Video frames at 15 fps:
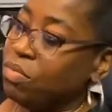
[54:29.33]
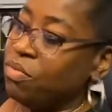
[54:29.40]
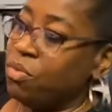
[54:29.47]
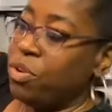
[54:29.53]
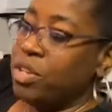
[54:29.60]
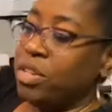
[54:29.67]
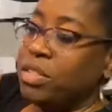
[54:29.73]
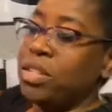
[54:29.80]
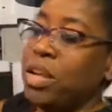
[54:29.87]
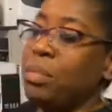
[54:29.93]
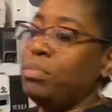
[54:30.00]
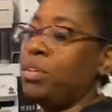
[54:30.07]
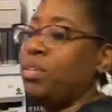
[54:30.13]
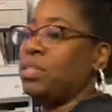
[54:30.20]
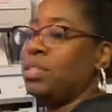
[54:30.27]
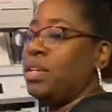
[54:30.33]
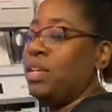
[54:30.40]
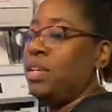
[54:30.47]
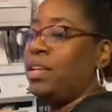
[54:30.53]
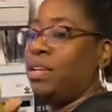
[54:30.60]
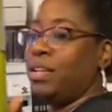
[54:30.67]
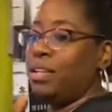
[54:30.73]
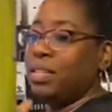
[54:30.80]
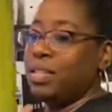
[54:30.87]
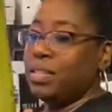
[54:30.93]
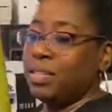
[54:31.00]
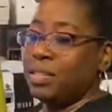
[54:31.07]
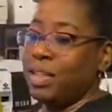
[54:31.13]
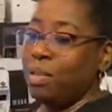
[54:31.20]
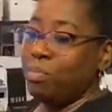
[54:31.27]
for your tumblers. And
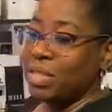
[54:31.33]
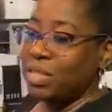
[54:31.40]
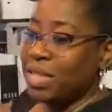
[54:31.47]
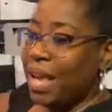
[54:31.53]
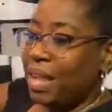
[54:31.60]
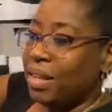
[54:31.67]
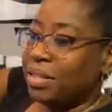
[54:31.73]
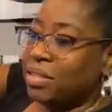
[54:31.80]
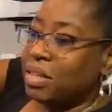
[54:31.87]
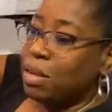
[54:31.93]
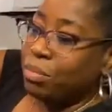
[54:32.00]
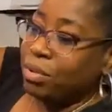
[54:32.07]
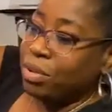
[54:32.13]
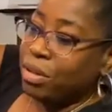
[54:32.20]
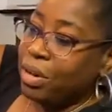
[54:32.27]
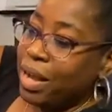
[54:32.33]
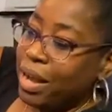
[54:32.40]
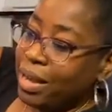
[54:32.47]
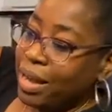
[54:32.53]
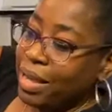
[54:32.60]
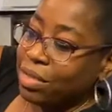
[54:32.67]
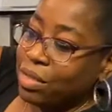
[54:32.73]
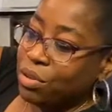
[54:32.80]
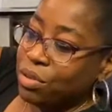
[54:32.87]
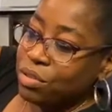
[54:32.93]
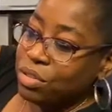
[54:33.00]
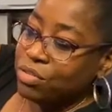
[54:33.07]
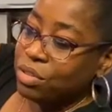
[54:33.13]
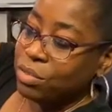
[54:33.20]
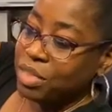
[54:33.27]
this is that metallic tumbler. I got
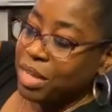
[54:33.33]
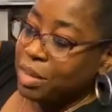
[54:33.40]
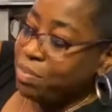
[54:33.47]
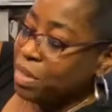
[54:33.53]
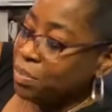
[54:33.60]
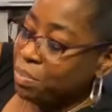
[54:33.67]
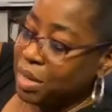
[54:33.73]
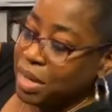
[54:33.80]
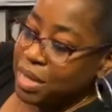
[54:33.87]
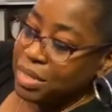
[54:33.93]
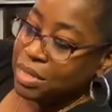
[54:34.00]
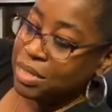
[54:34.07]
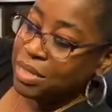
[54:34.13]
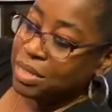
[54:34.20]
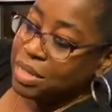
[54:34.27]
those from JP Plus.